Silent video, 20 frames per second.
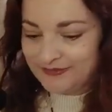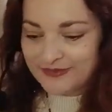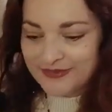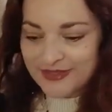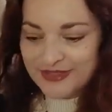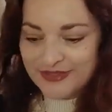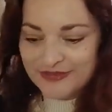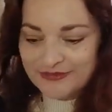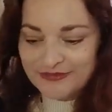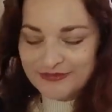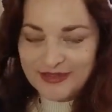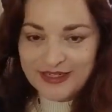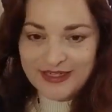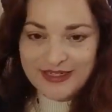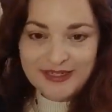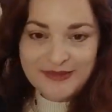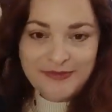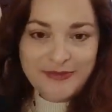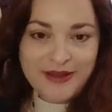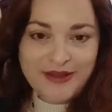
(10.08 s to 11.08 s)
It's
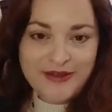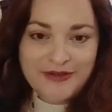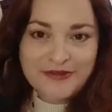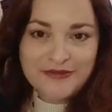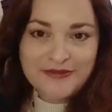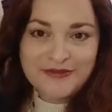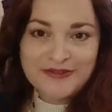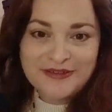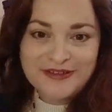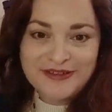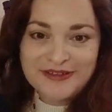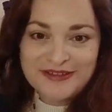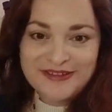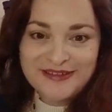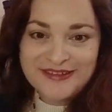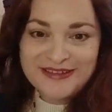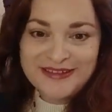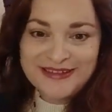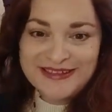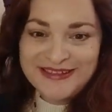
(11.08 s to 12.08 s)
really powerful,
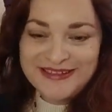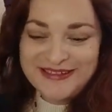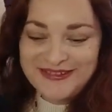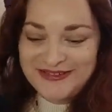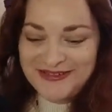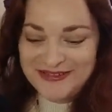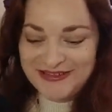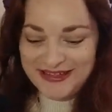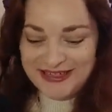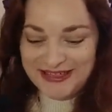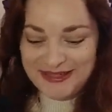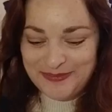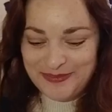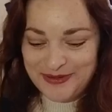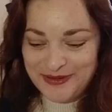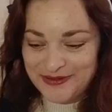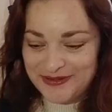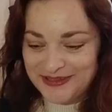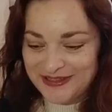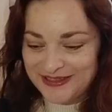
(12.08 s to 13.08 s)
really
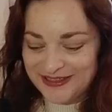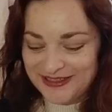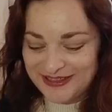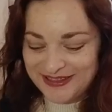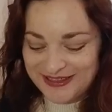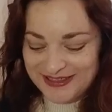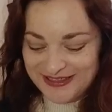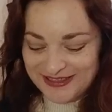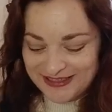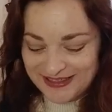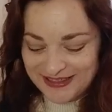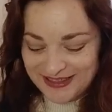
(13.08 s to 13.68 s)
potent.